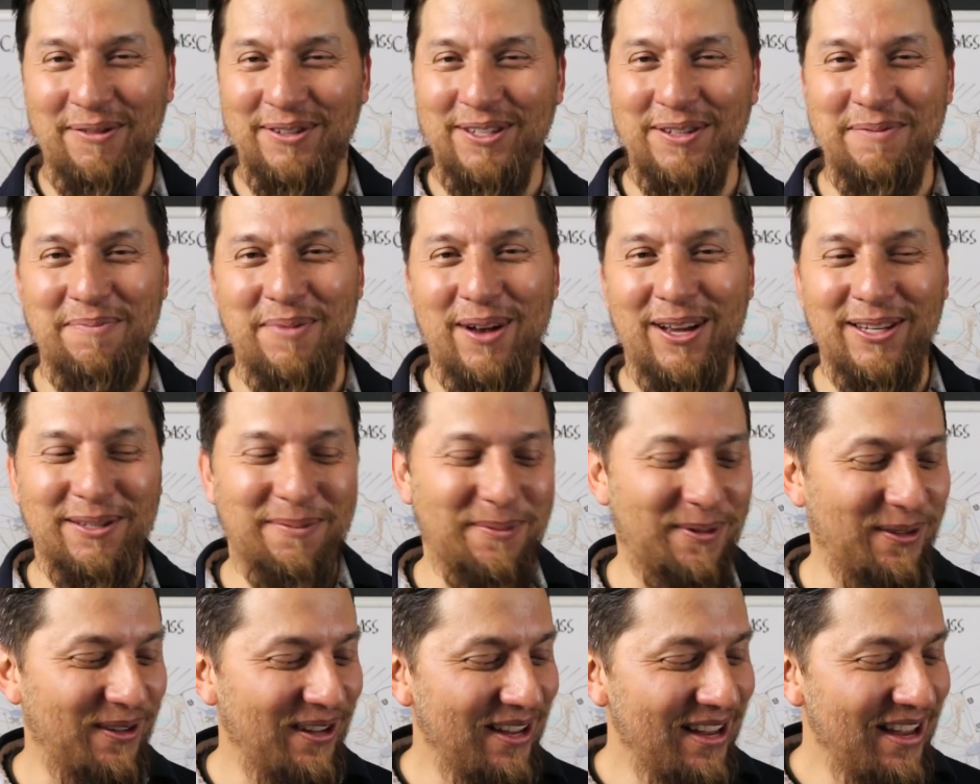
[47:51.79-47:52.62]
it was
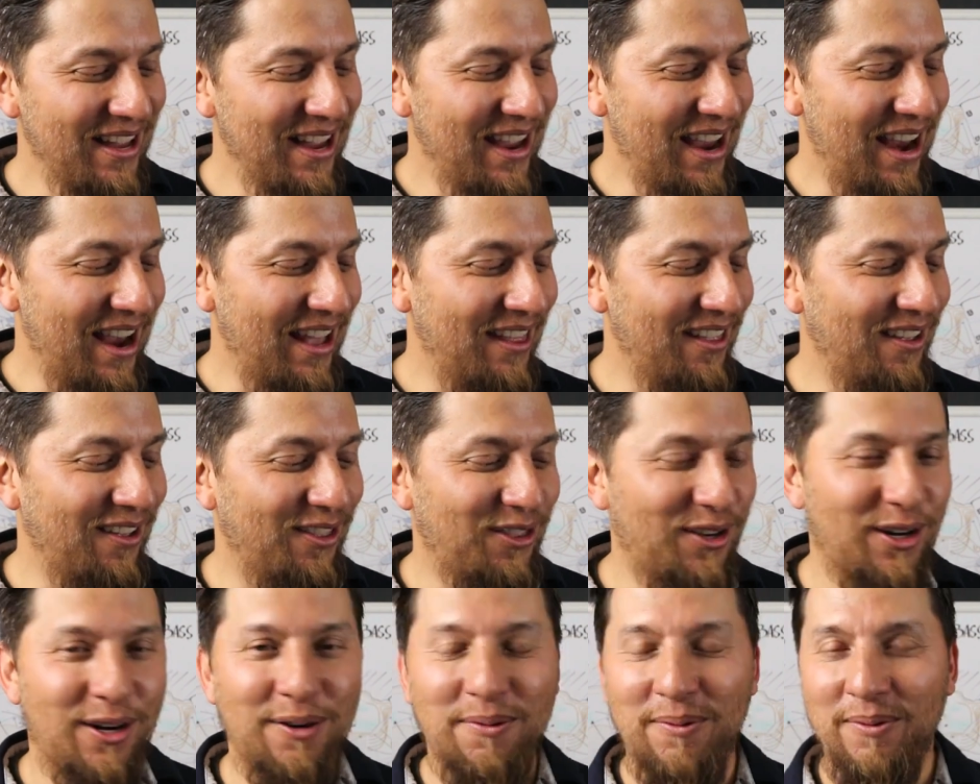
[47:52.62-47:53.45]
impossible. And the
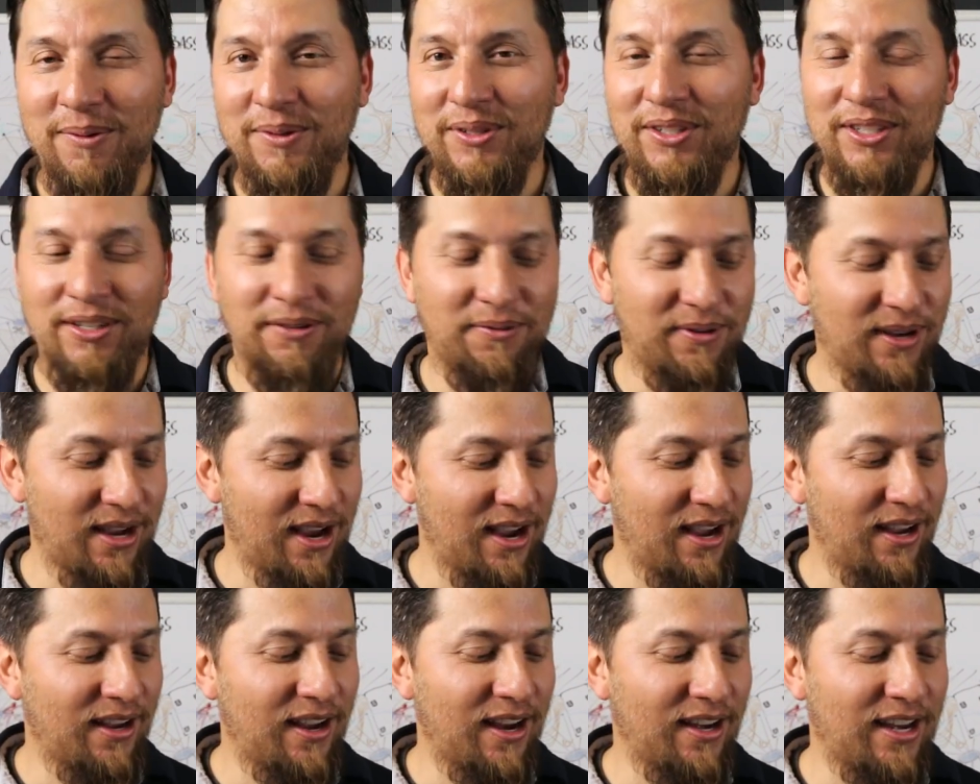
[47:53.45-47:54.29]
third one was well,
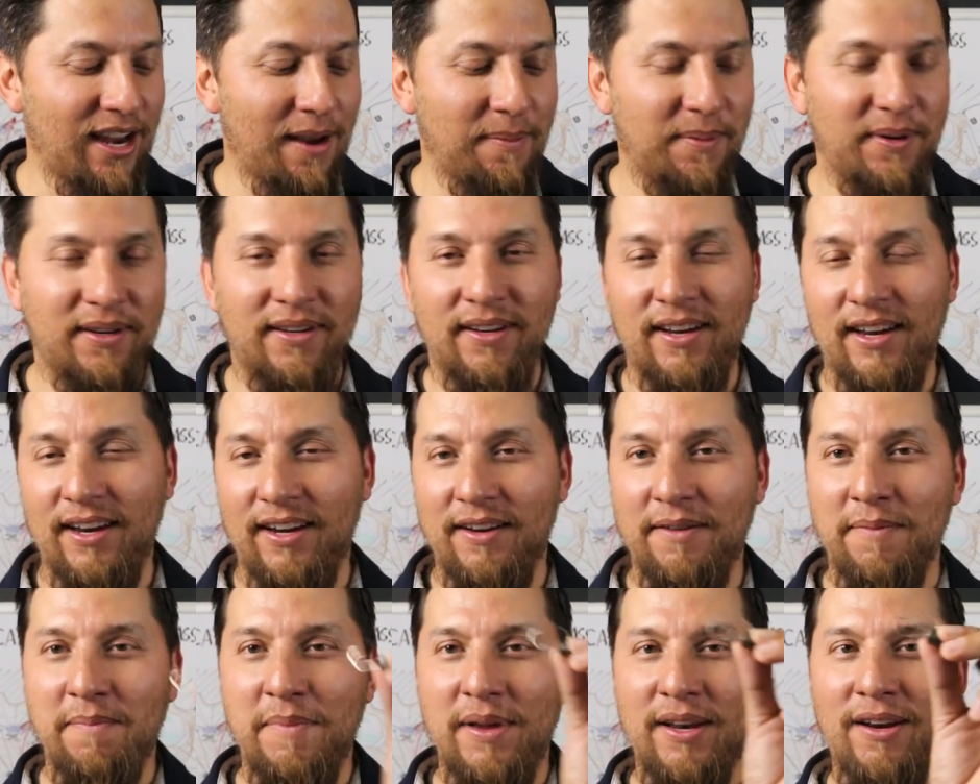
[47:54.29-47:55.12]
I, I, kept.
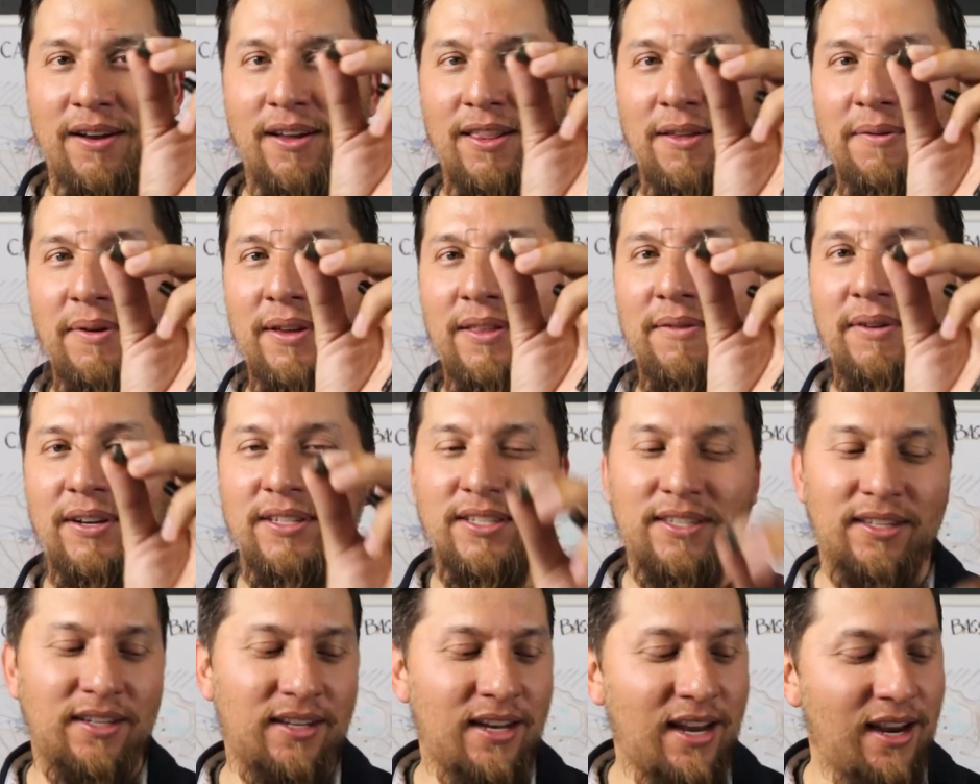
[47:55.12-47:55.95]
I made it all the way the
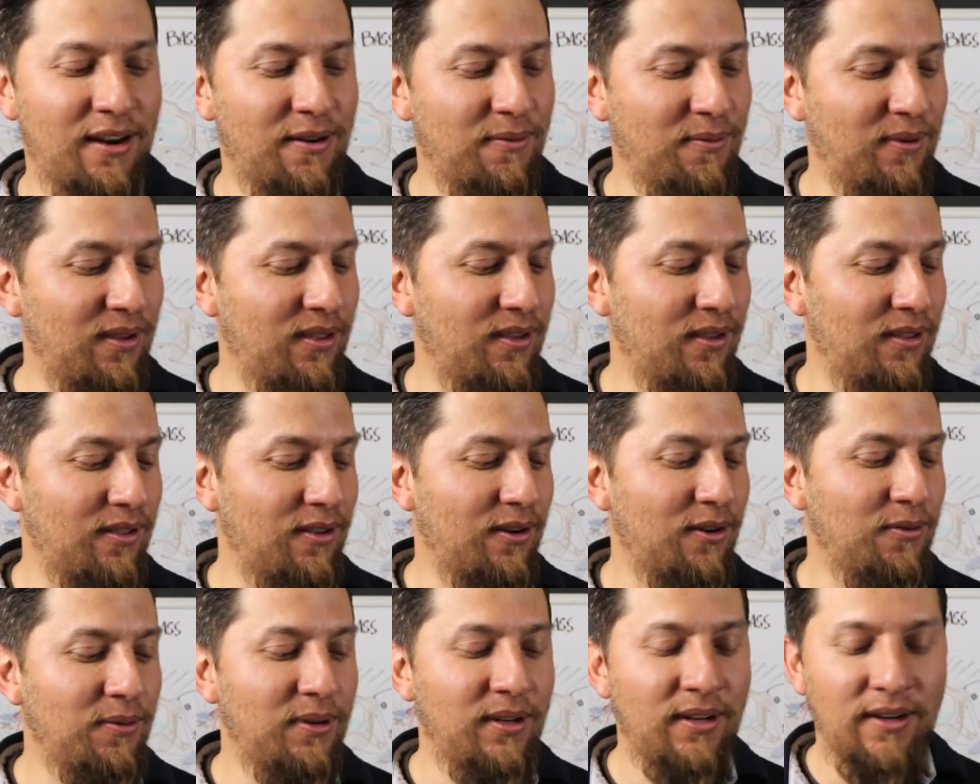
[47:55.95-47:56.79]
rest of the night with the
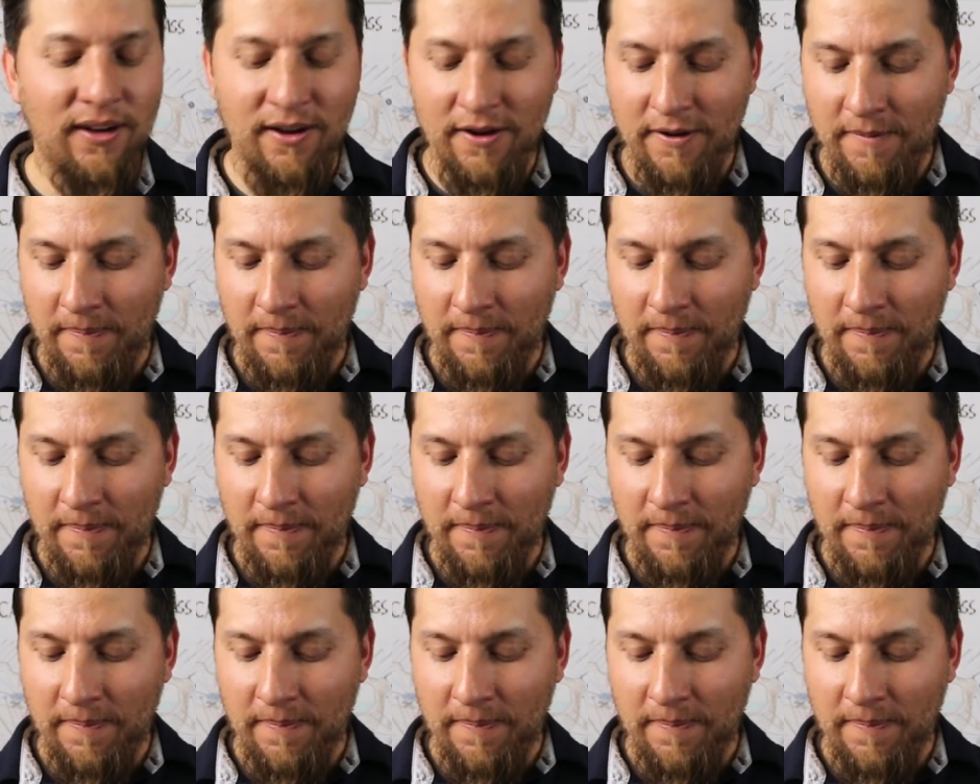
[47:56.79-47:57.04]
third one.